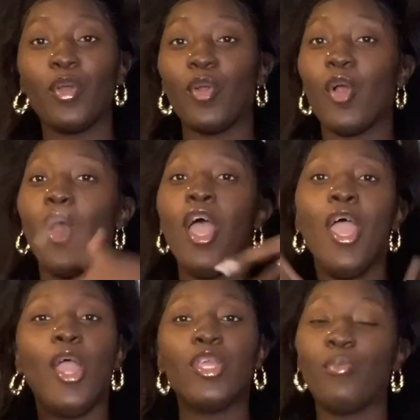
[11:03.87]
girl
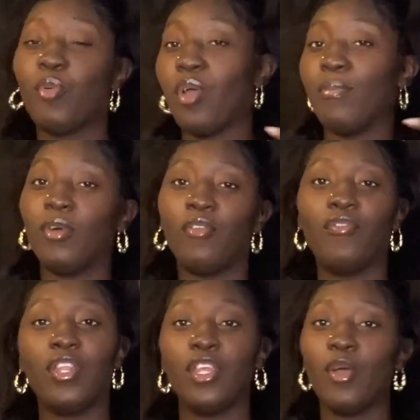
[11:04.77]
and your boy upload a
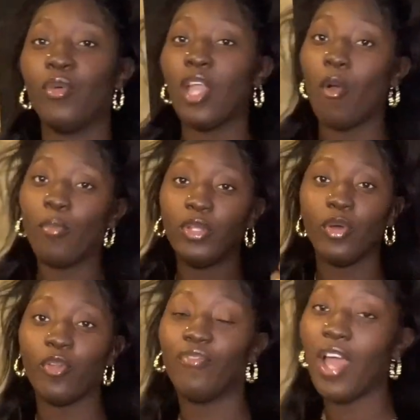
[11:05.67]
video, y'all be
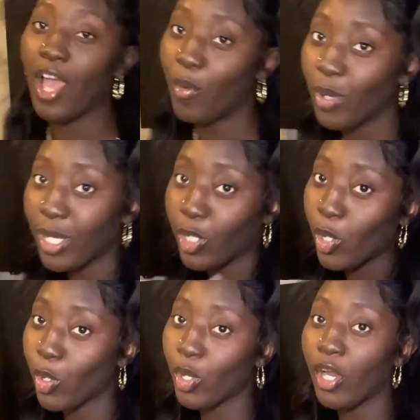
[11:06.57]
notified.
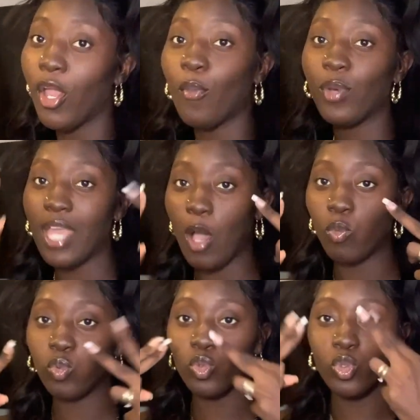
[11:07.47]
And we
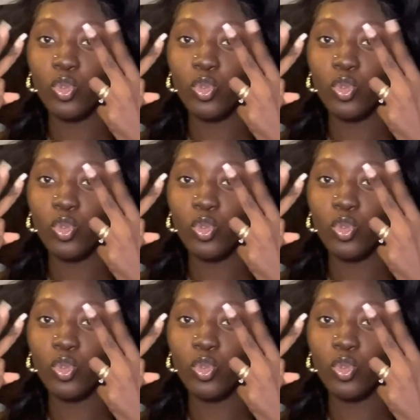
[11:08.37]
out.